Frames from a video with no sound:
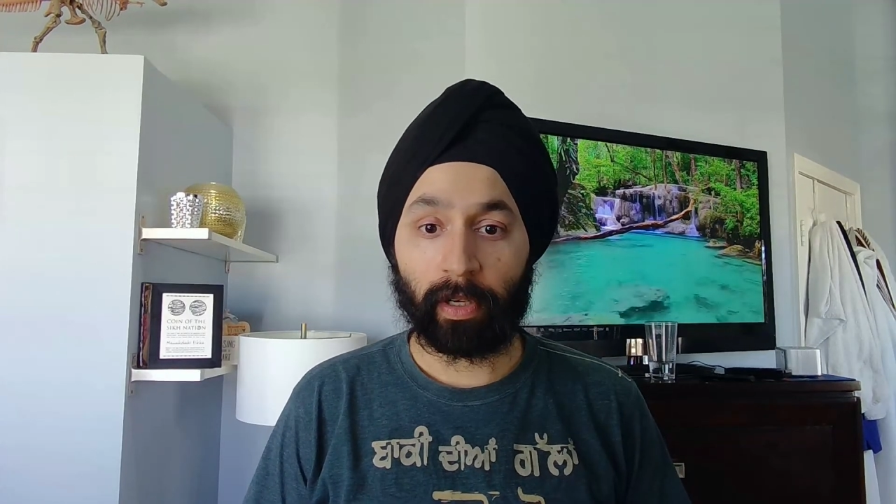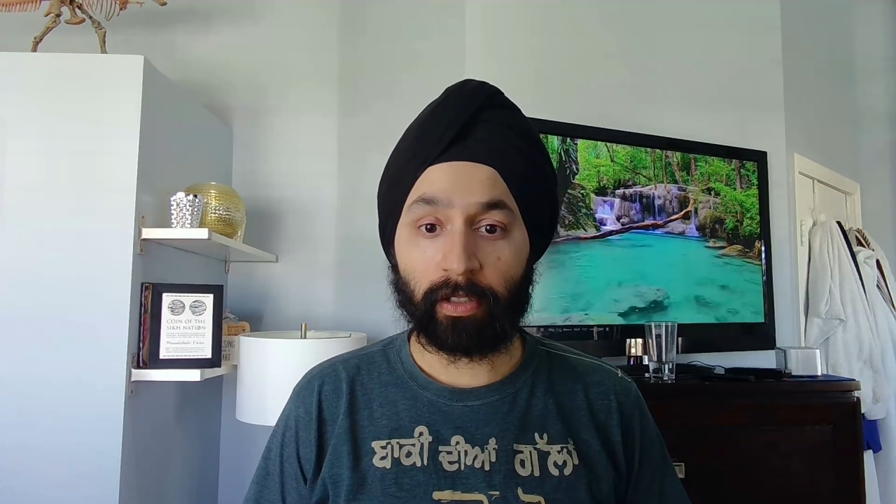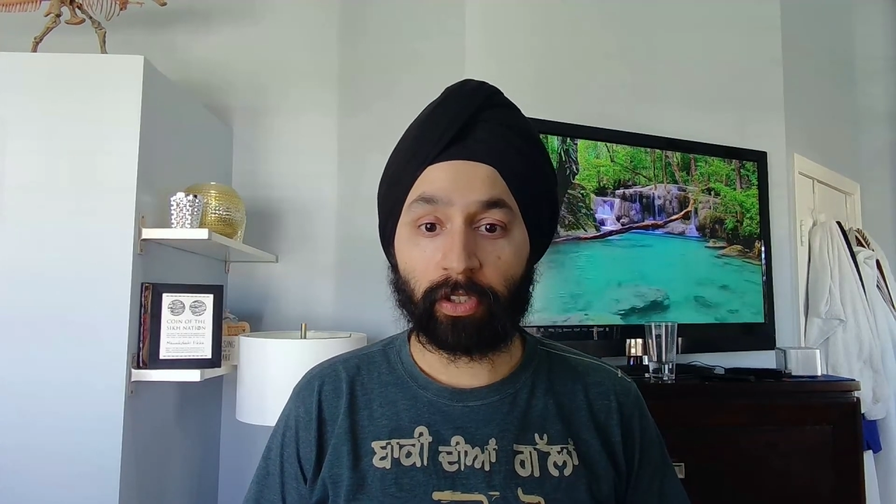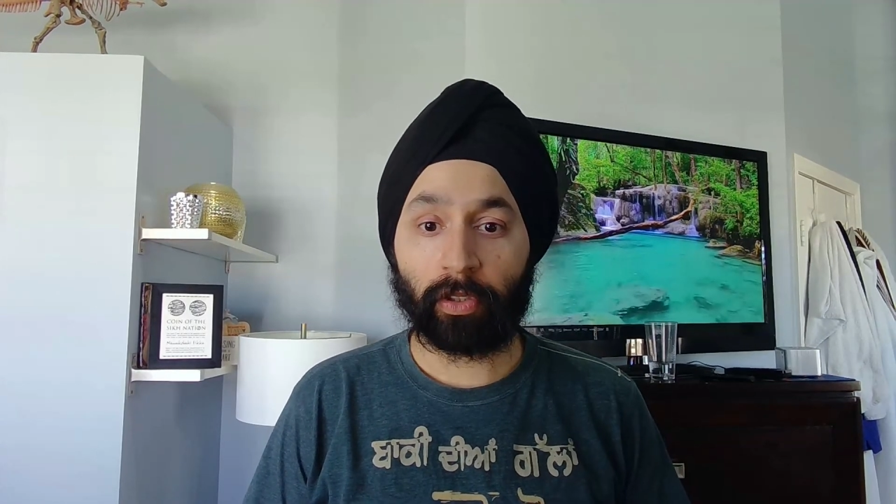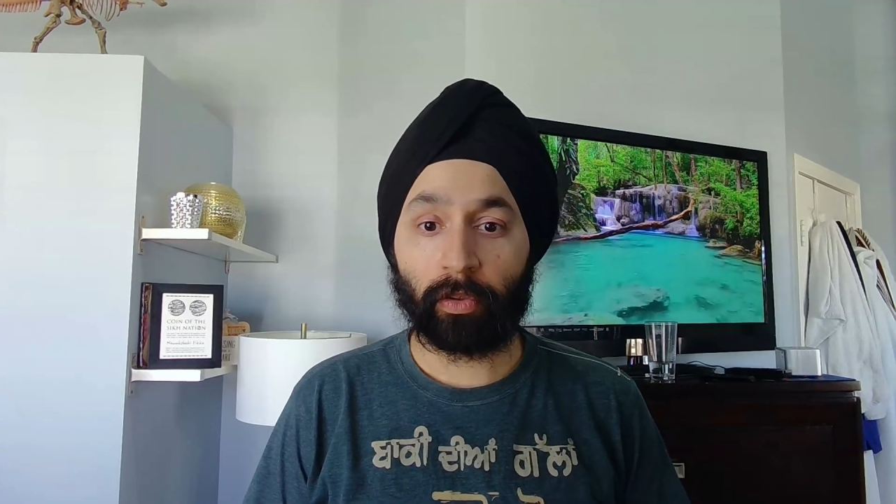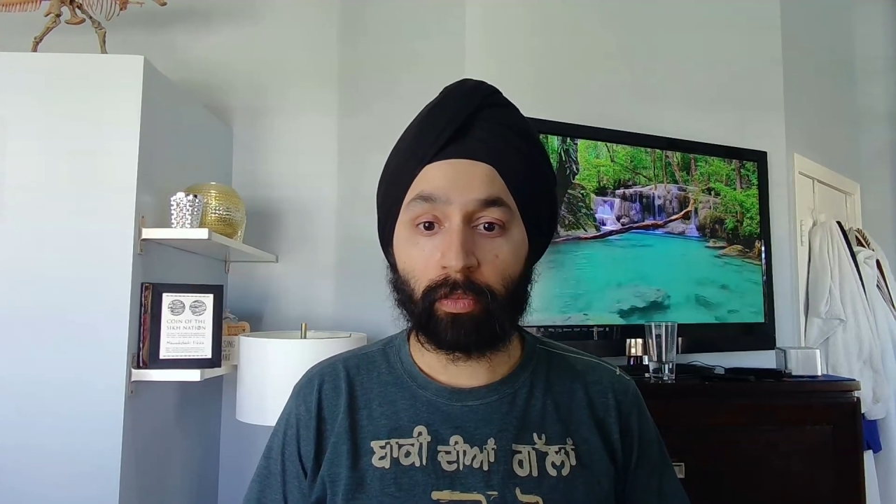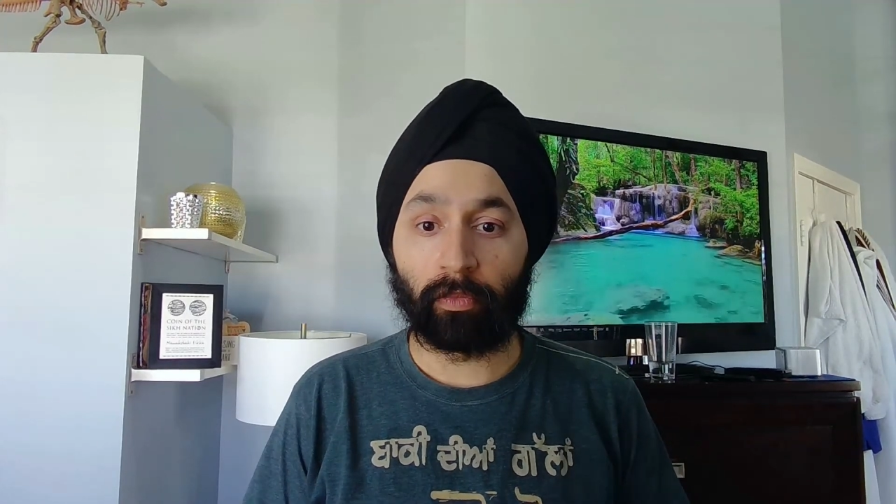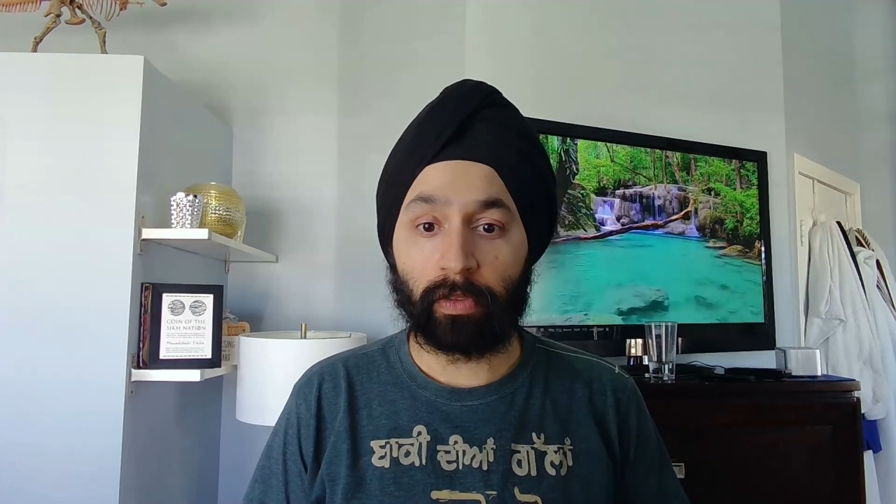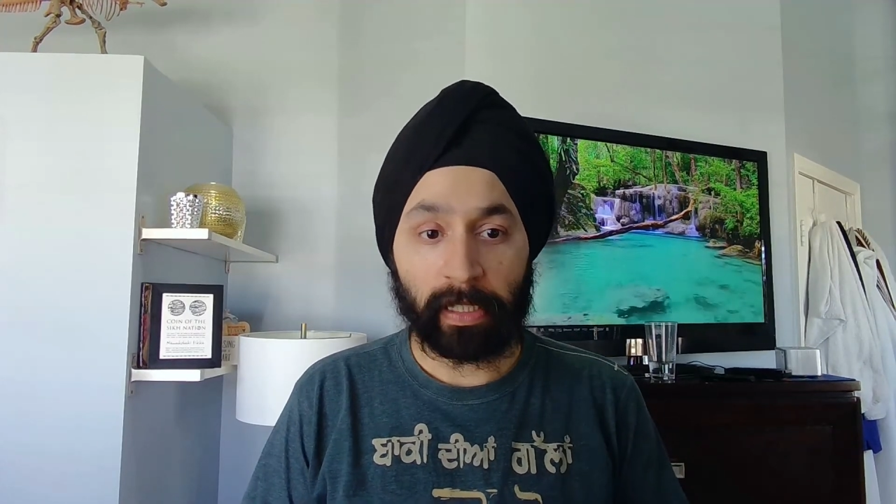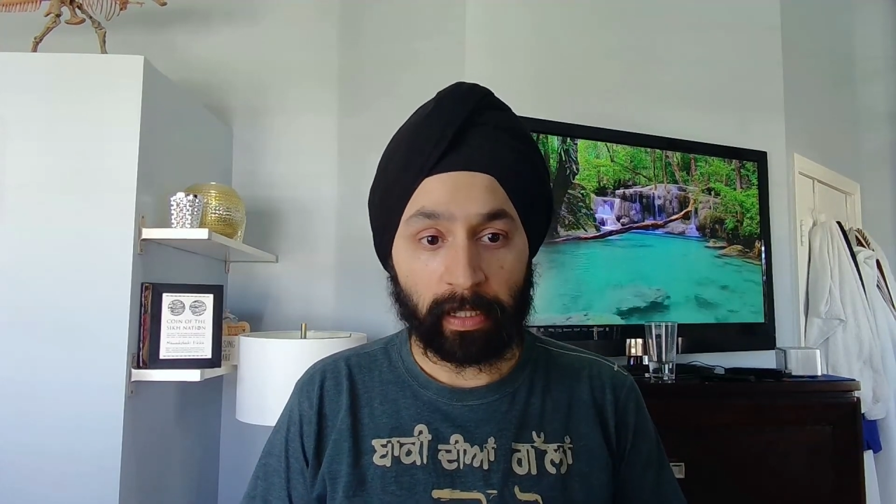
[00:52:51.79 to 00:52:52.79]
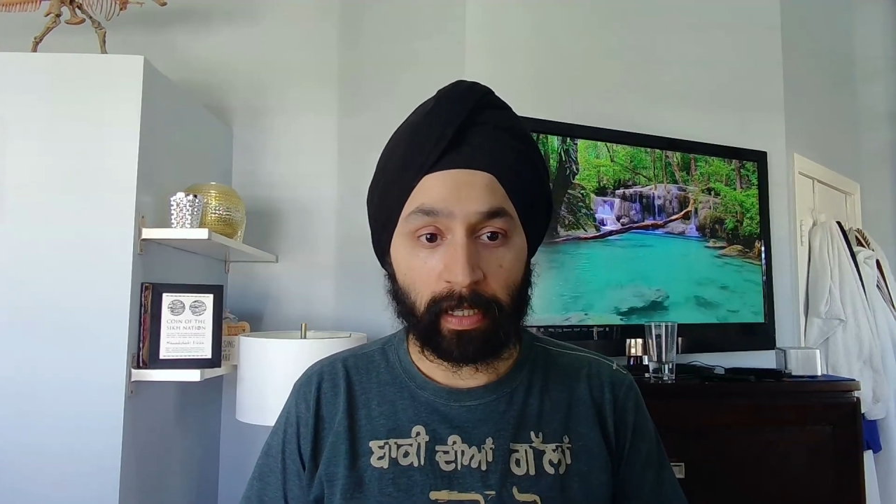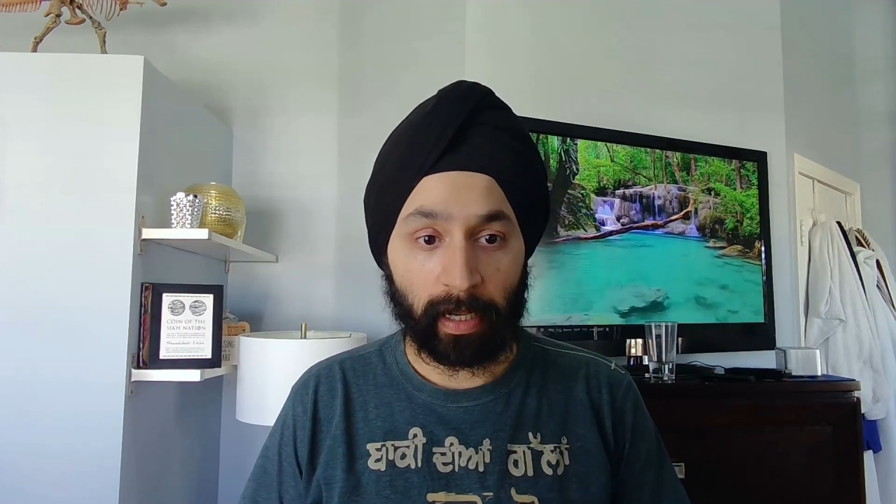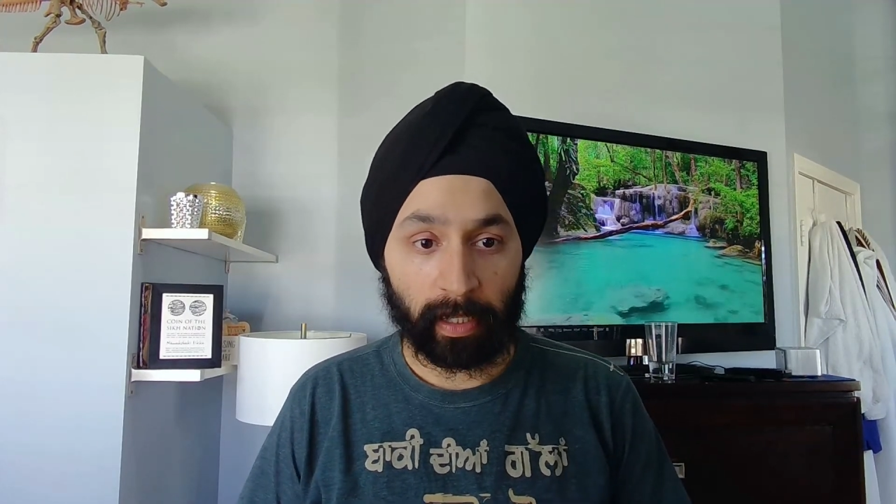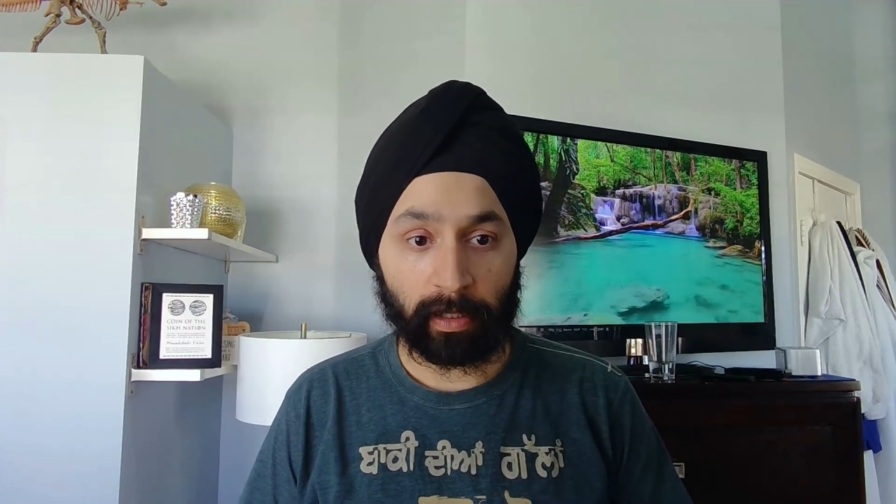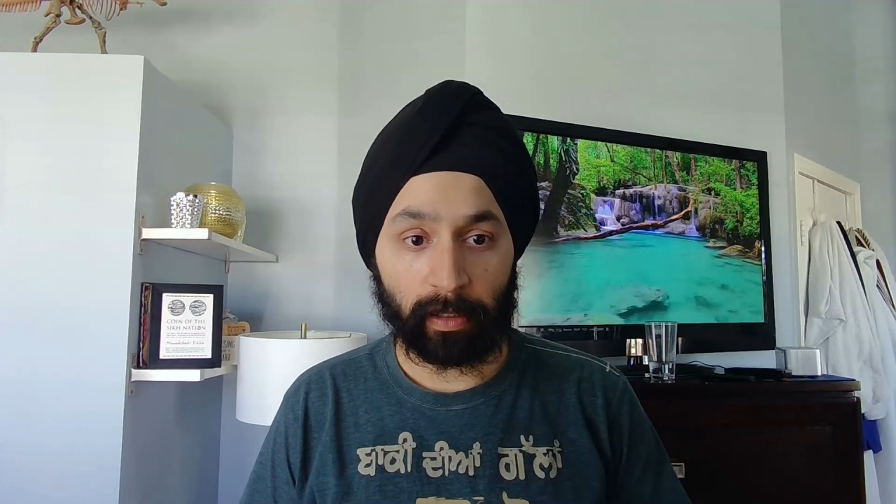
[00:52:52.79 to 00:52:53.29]
why don't you read the
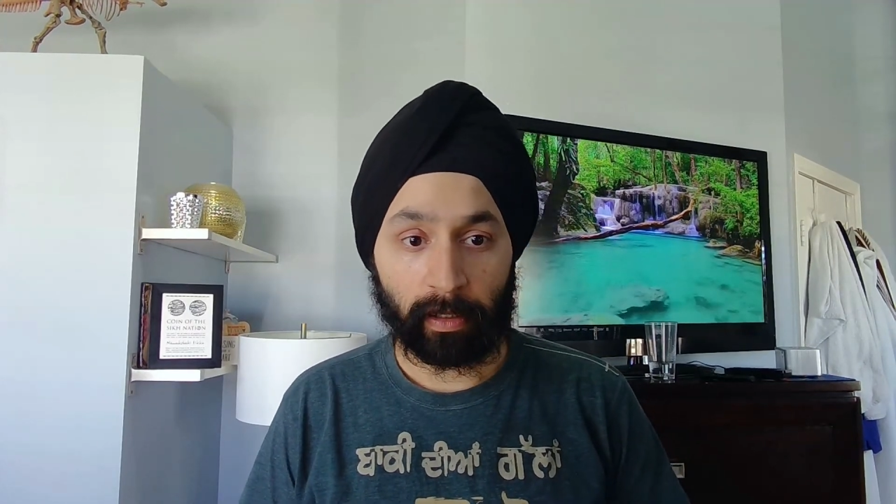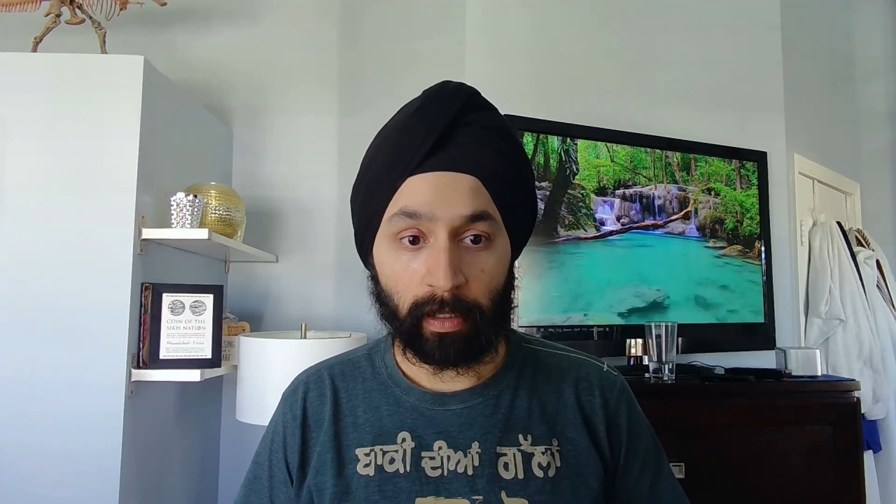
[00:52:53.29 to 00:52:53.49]
Ret,